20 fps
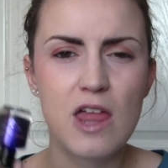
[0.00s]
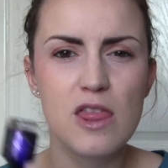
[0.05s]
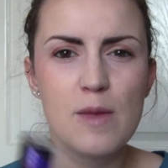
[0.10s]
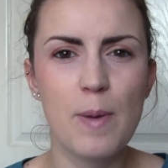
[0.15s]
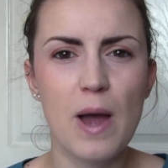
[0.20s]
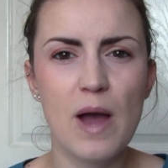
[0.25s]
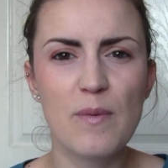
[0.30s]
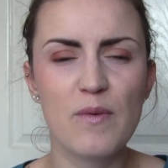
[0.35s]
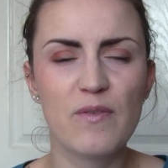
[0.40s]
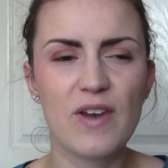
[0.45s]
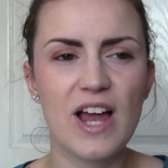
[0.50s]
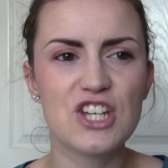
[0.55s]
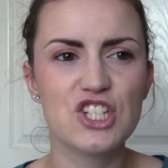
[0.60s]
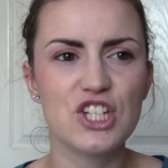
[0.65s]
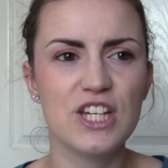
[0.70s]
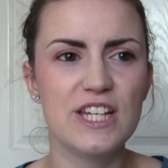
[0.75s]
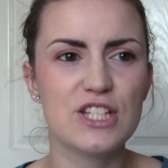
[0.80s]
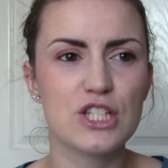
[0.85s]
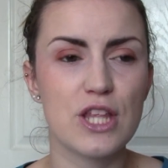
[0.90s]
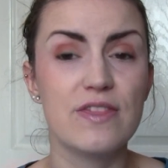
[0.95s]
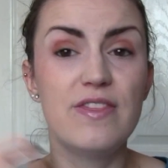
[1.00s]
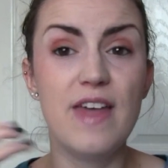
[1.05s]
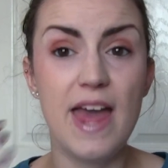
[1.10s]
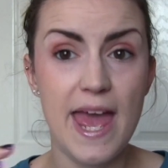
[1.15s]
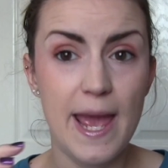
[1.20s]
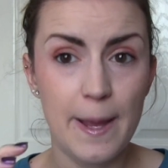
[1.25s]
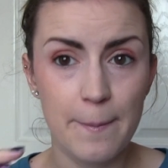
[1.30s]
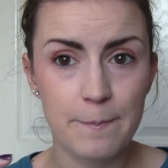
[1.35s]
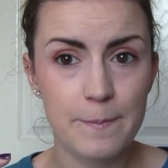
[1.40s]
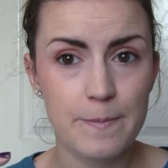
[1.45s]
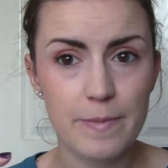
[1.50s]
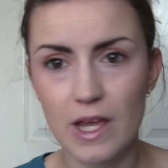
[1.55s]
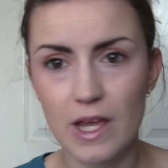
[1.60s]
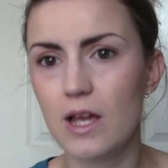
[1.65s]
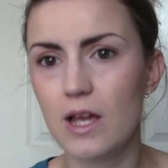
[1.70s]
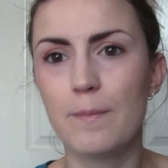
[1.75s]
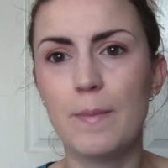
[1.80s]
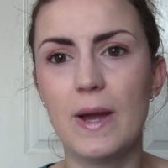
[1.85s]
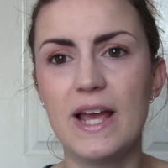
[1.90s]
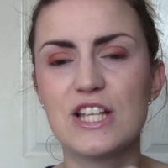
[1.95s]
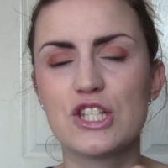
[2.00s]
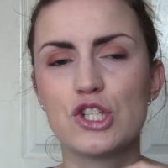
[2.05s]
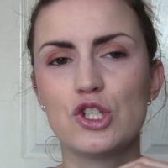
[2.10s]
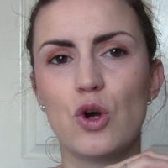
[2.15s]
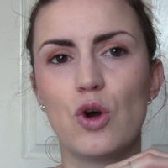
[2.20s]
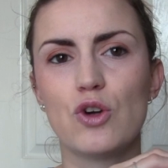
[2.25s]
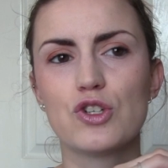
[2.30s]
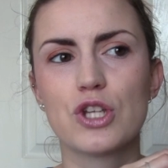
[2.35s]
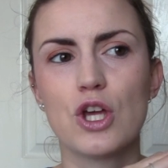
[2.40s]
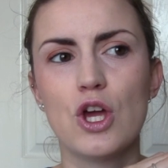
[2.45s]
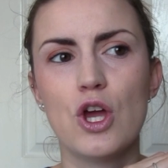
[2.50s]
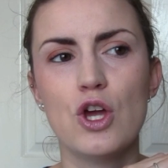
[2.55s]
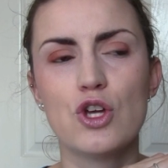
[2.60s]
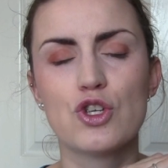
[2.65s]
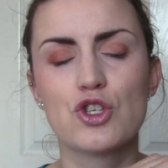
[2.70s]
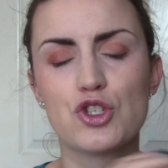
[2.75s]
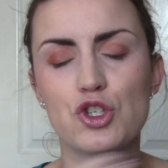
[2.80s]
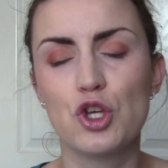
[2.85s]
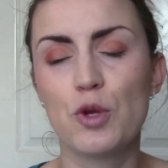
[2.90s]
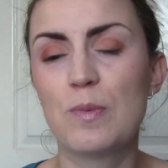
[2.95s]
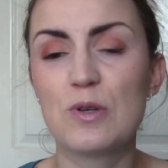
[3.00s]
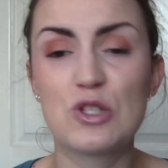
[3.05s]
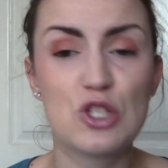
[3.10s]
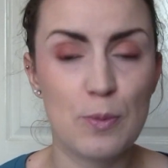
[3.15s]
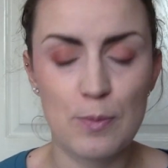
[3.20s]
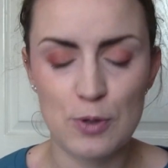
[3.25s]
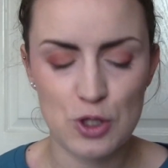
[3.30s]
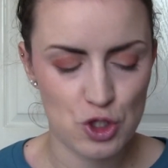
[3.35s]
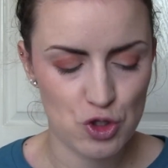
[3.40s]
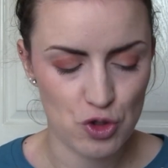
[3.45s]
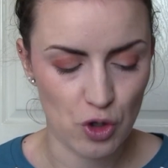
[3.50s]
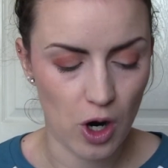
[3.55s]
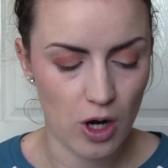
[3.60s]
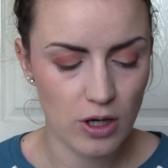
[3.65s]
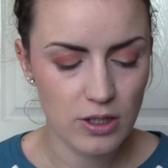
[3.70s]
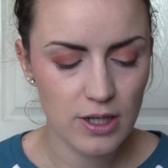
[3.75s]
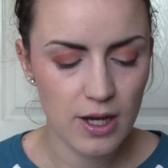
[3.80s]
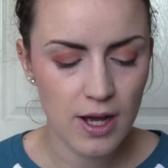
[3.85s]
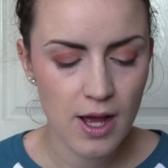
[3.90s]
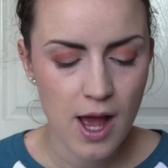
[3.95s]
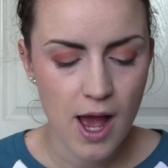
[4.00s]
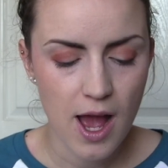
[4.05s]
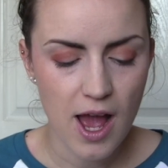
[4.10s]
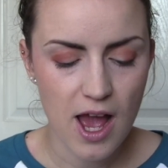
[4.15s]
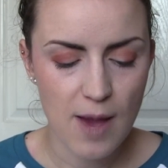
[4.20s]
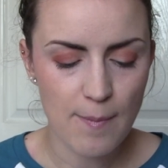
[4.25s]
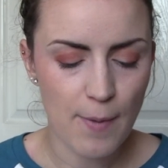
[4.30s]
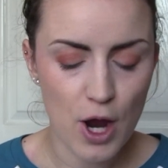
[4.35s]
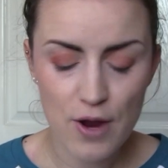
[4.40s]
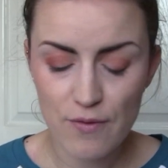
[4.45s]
The purple flash is there, but it's not super super strong um,